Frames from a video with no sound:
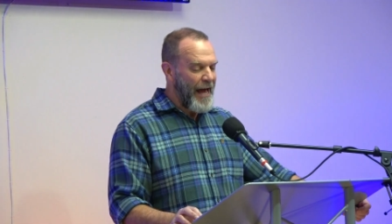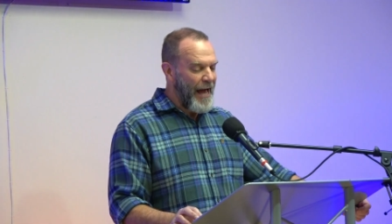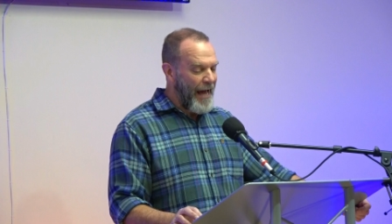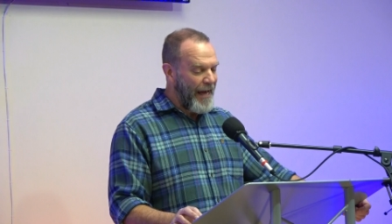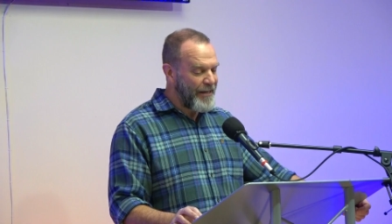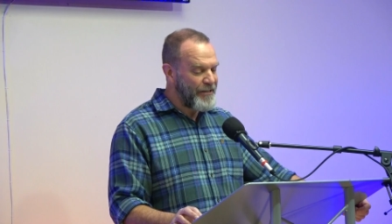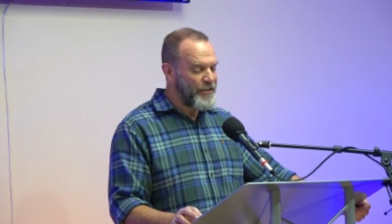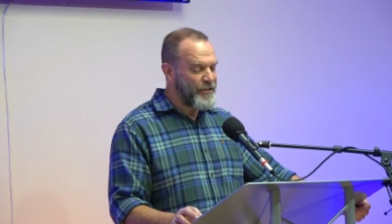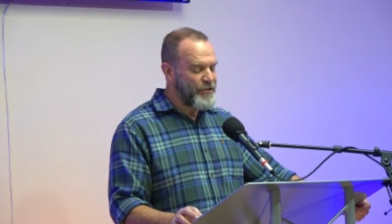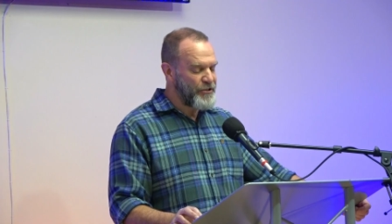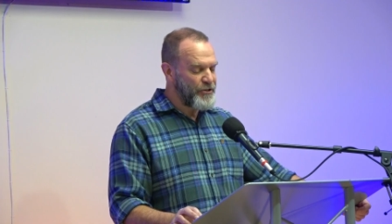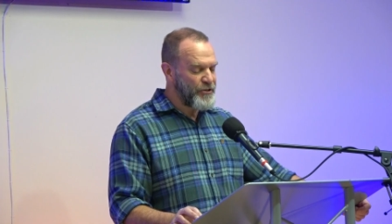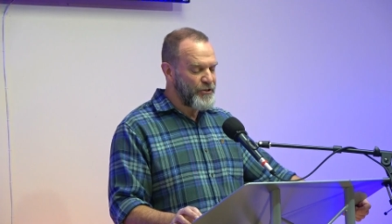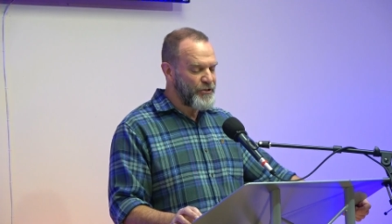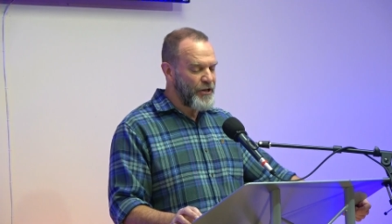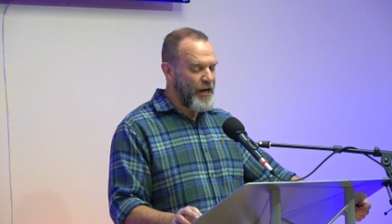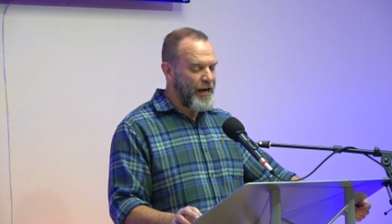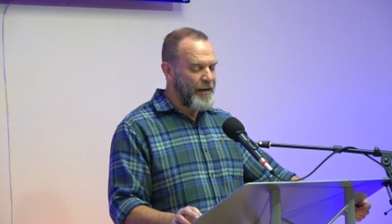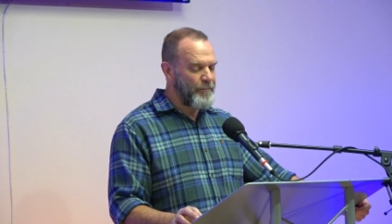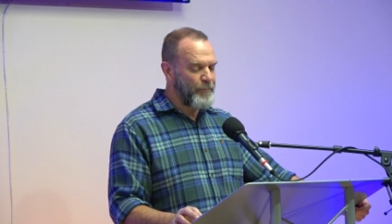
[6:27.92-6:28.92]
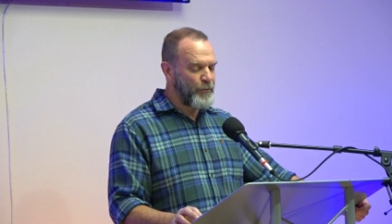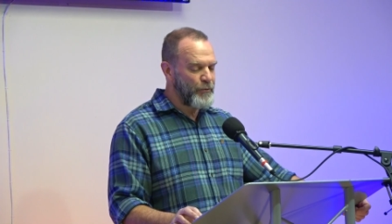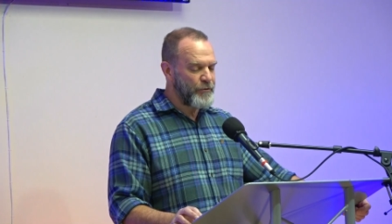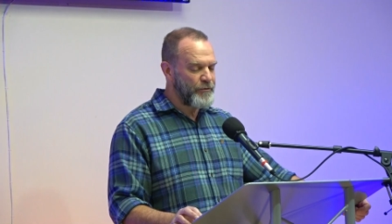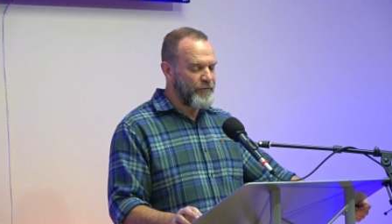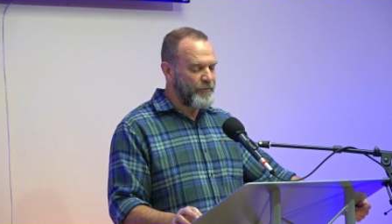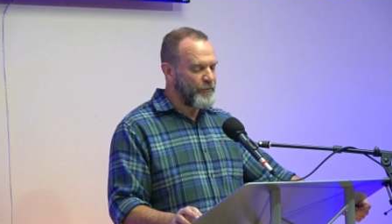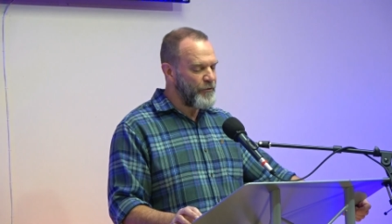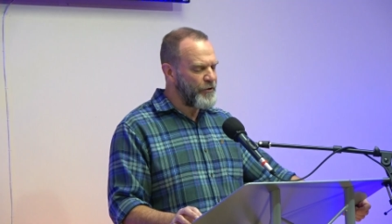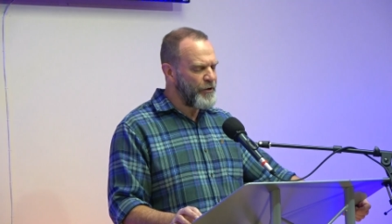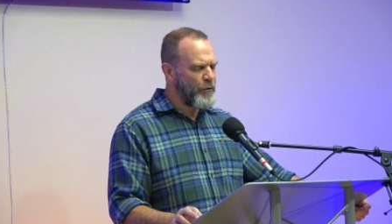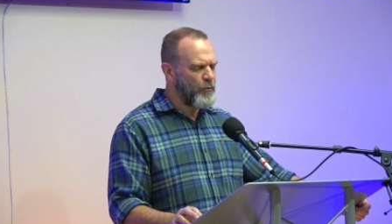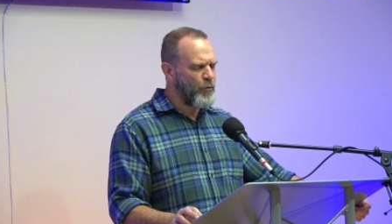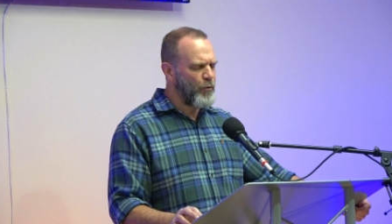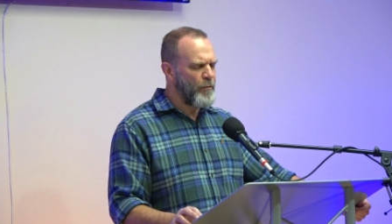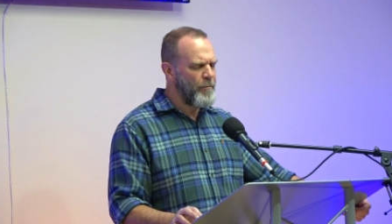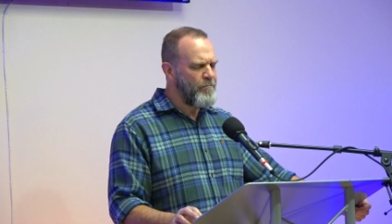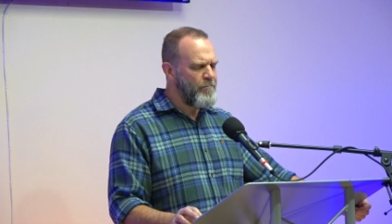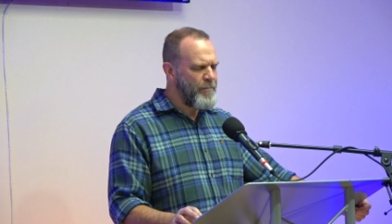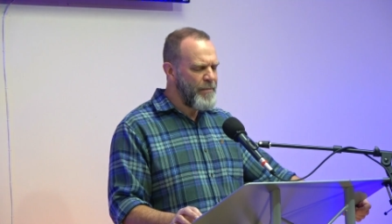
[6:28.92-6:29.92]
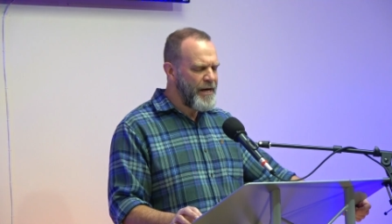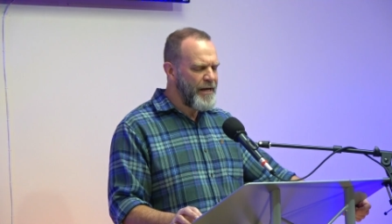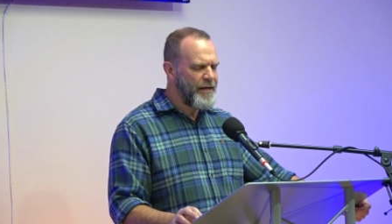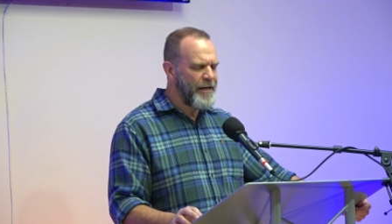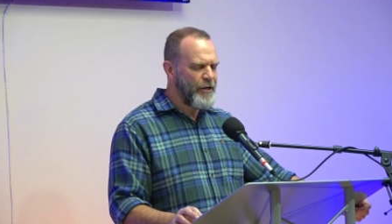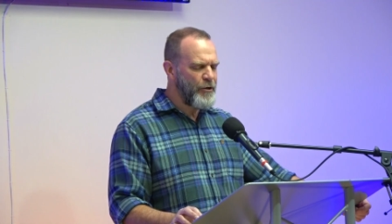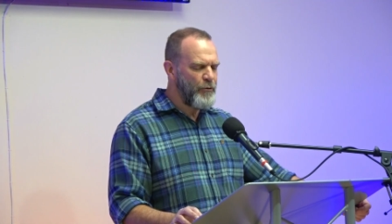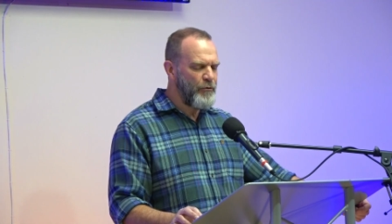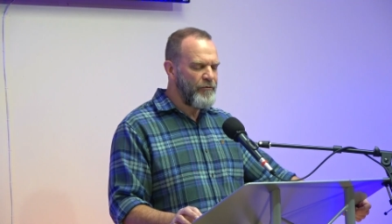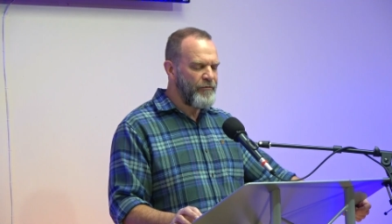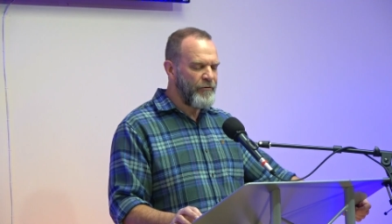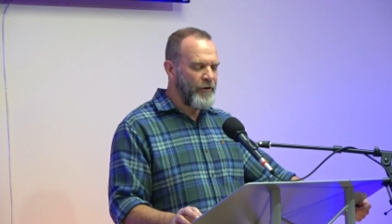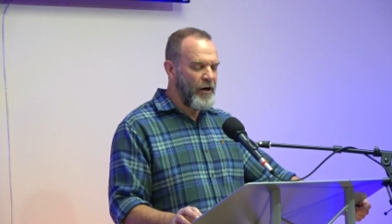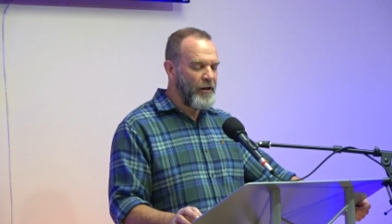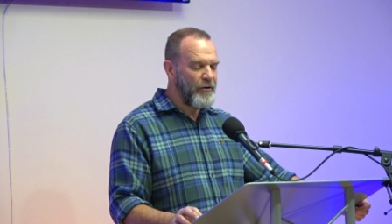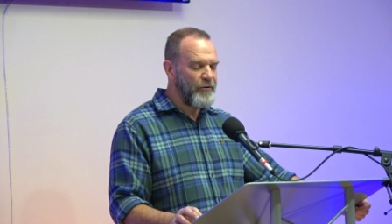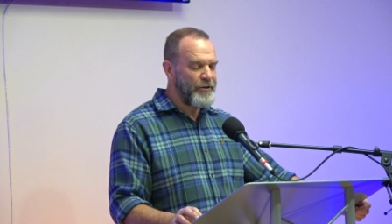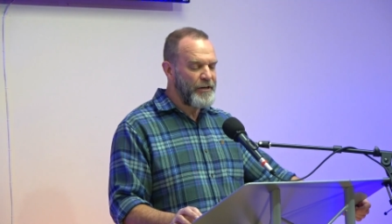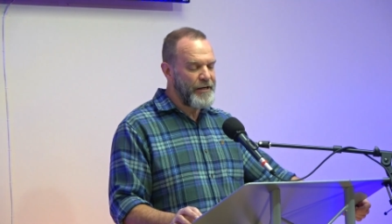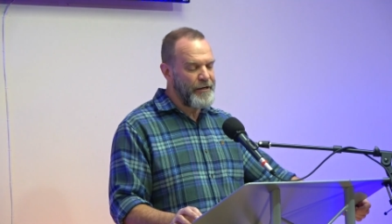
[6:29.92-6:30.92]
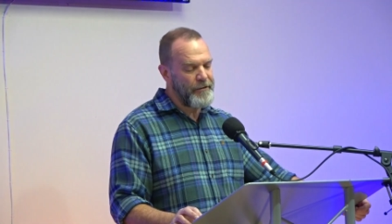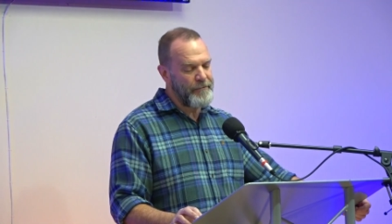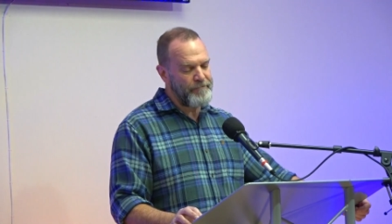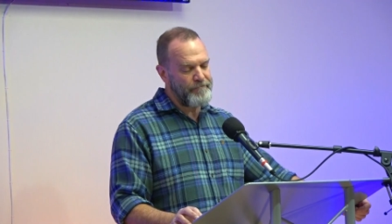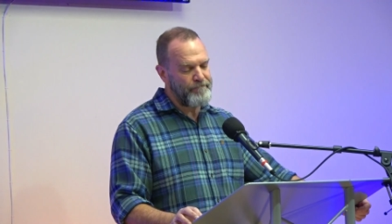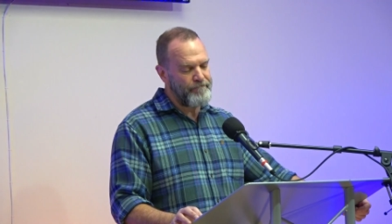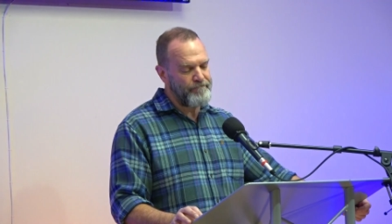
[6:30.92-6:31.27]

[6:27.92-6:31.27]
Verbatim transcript: and his disciples, for there were many who followed him.